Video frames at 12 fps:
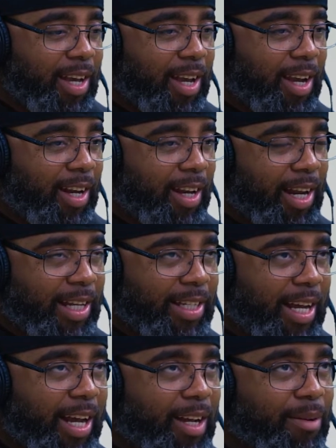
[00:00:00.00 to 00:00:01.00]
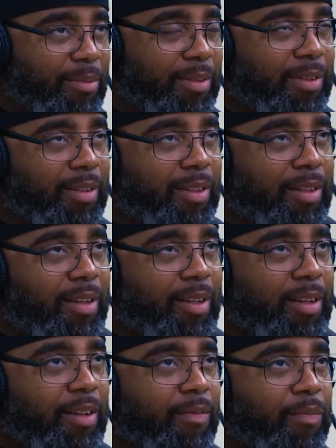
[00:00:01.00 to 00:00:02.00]
And a lot of times,
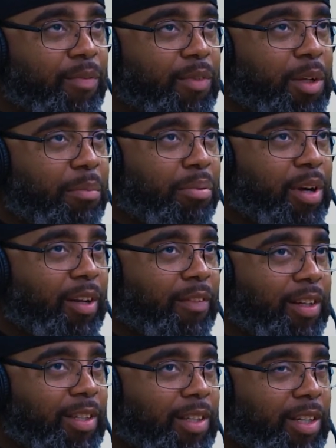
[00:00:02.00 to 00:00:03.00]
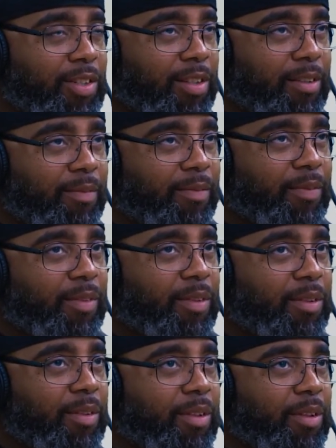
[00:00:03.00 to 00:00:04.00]
the brunt of the decision
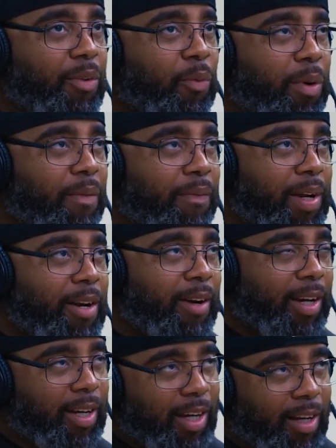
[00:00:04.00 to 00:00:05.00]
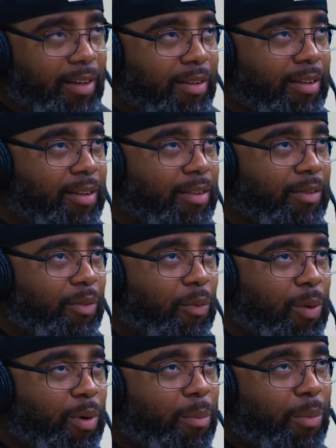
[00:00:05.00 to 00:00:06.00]
we fear. Again,
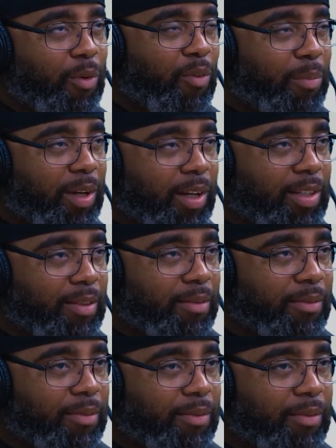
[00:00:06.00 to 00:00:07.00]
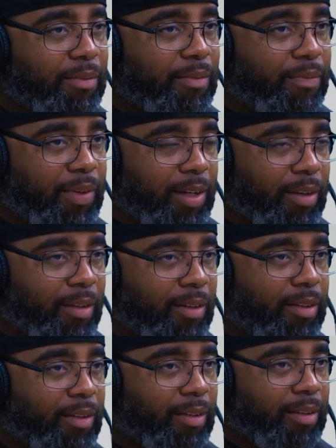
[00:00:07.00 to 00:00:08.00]
we won't move because of fear.
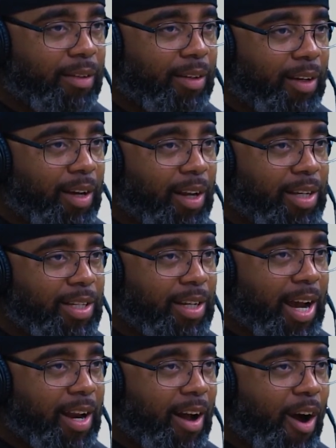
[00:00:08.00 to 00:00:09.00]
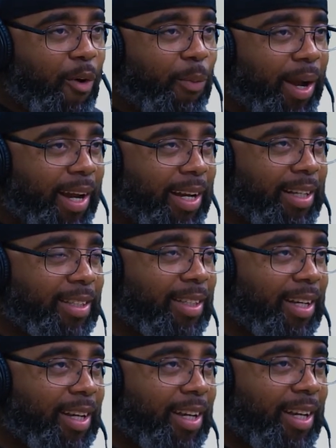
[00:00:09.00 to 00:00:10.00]
And it's not always
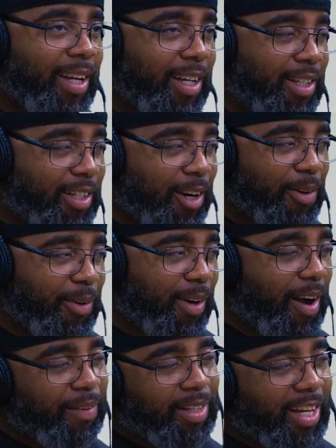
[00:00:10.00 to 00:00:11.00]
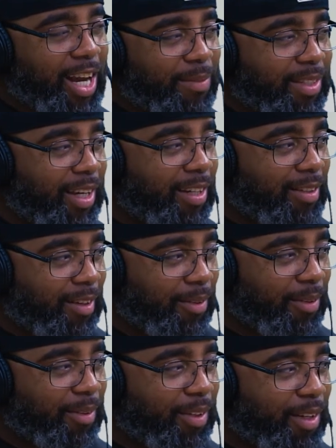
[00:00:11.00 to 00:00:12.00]
internal. Oftentimes, it's
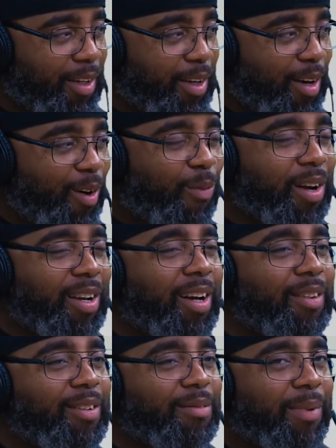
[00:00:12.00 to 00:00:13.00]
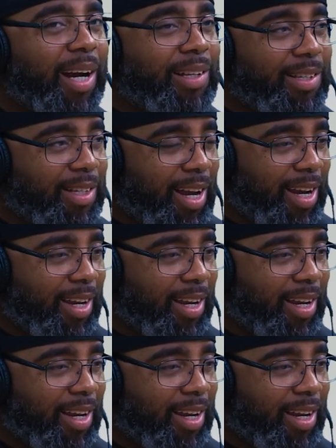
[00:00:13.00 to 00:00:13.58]
external of what others might say.